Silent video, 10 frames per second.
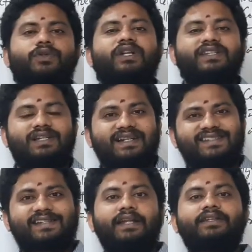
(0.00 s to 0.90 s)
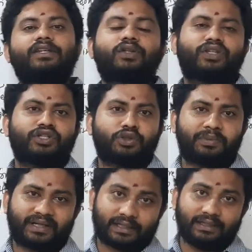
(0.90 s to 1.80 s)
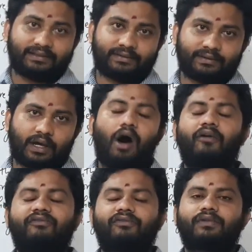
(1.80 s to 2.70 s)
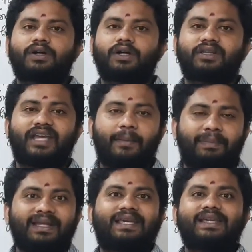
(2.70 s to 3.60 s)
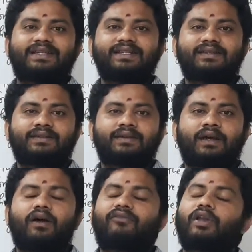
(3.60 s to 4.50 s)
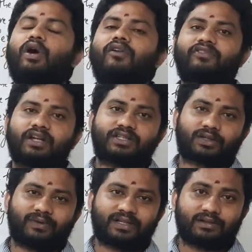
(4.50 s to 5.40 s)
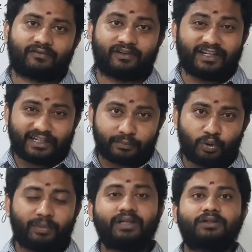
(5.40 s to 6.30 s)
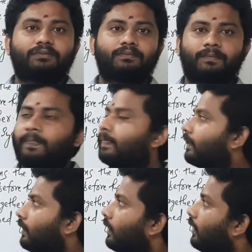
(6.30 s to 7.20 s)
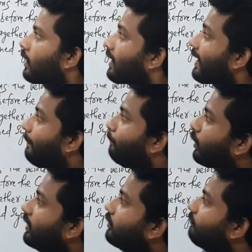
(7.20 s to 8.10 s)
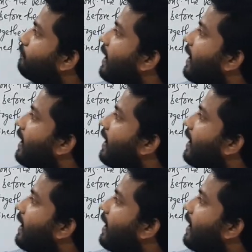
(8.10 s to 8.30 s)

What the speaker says: students, let's continue the numericals of the applications of law of conservation of linear momentum. A bullet of